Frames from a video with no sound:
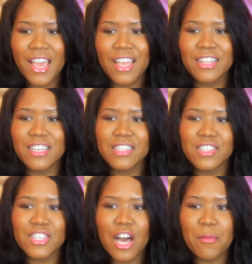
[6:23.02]
And then
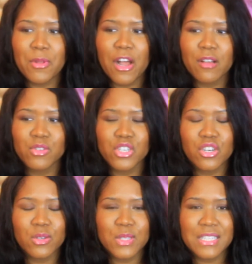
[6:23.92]
to top it off, she
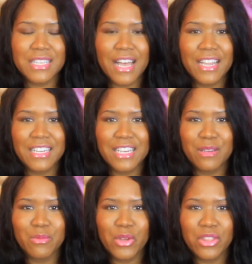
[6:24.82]
goes to
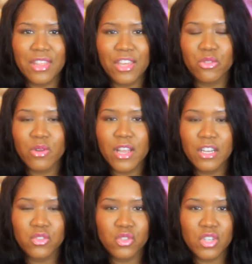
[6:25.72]
Tiny with like
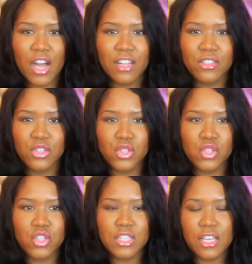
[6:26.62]
$300,
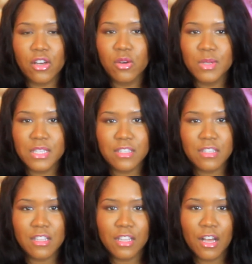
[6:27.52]
and she's like, oh, is
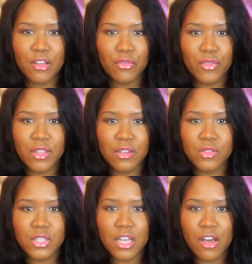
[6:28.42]
this enough, you
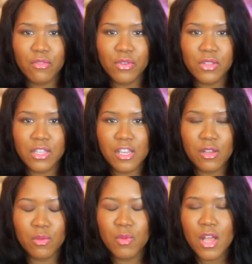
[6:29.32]
know, to cover
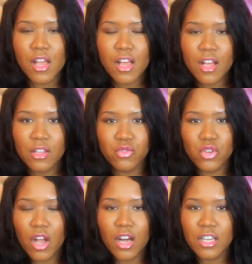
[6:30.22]
the
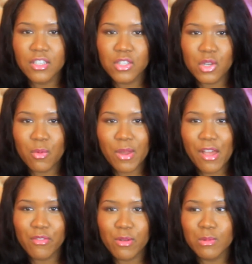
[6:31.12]
drugs or
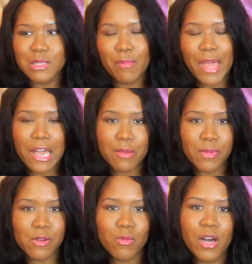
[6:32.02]
whatever? It was a bag of
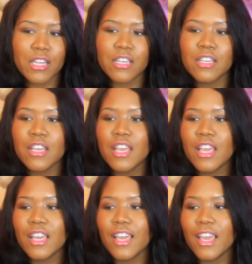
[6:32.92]
marijuana.
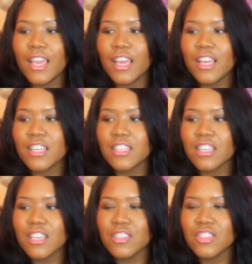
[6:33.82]

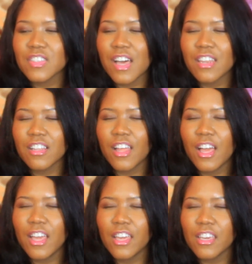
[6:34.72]
And it's just kind of
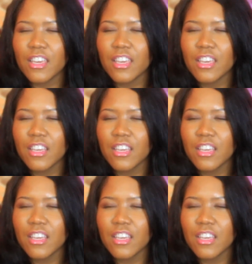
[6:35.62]
like,